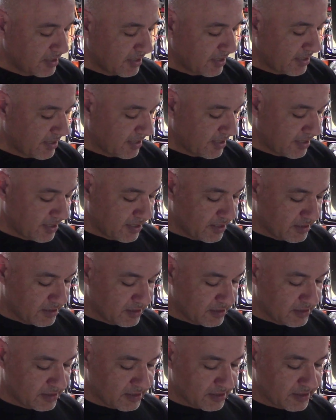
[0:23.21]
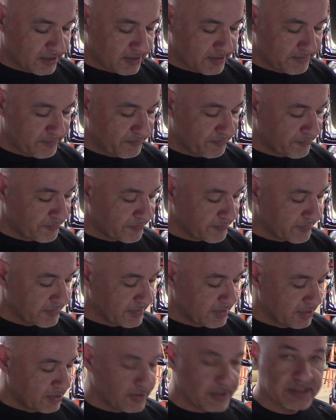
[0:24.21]
and
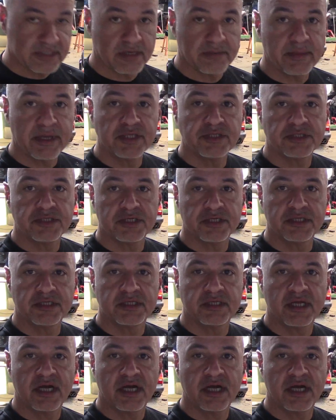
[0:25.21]
as I mentioned,